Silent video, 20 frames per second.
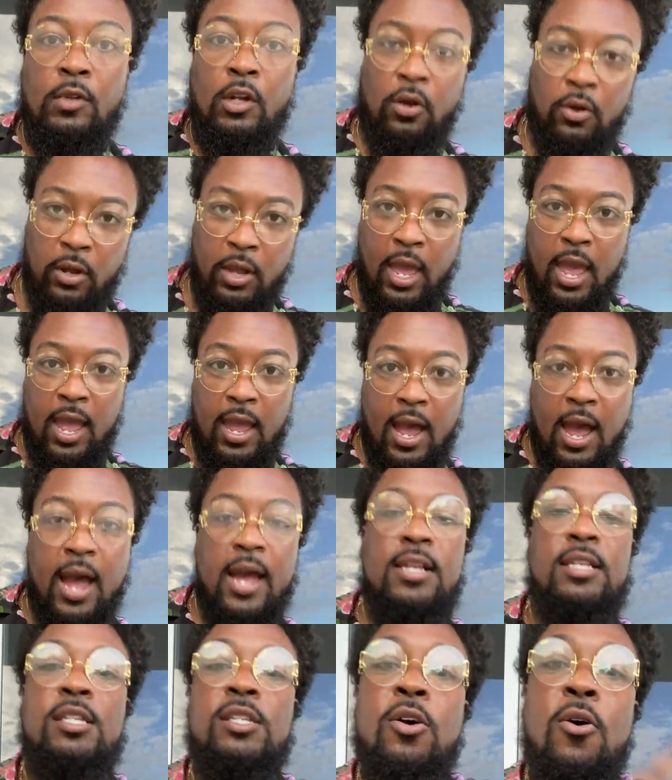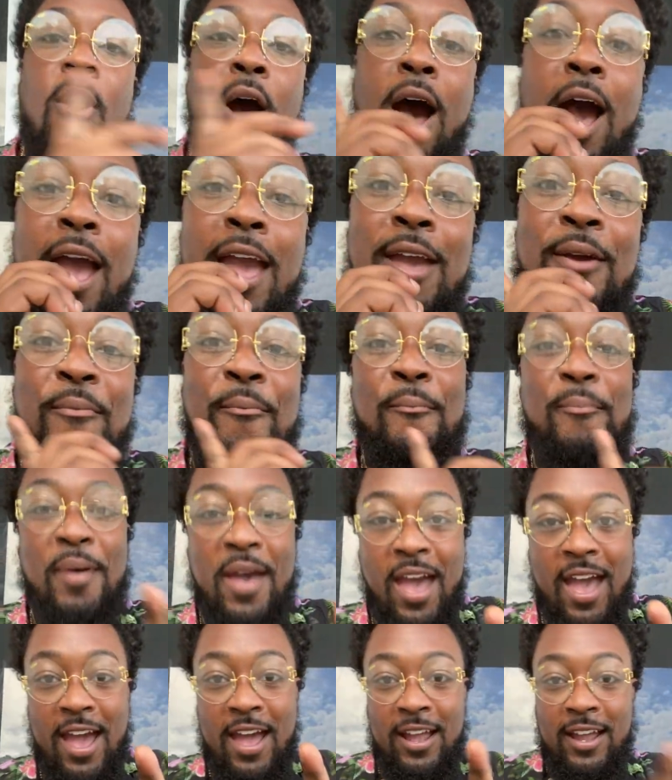Okay, guys, so I am
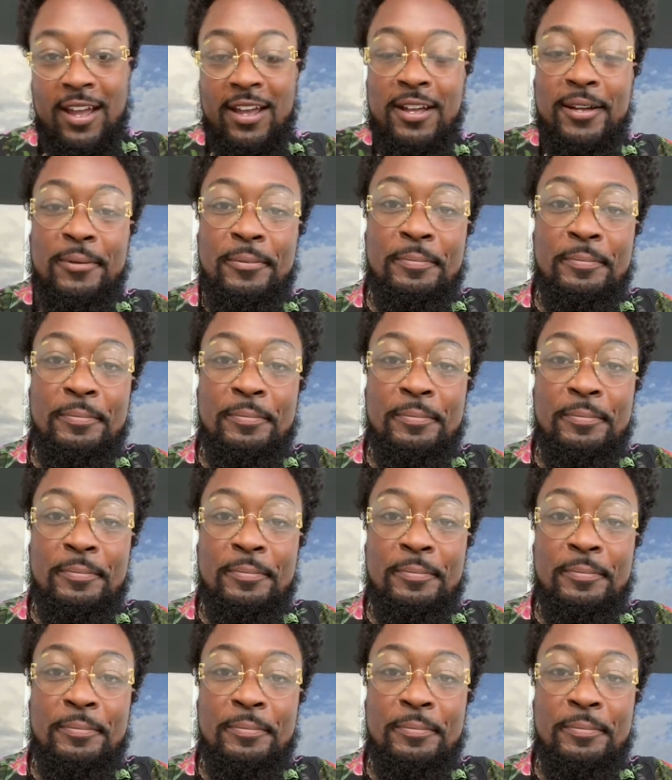back.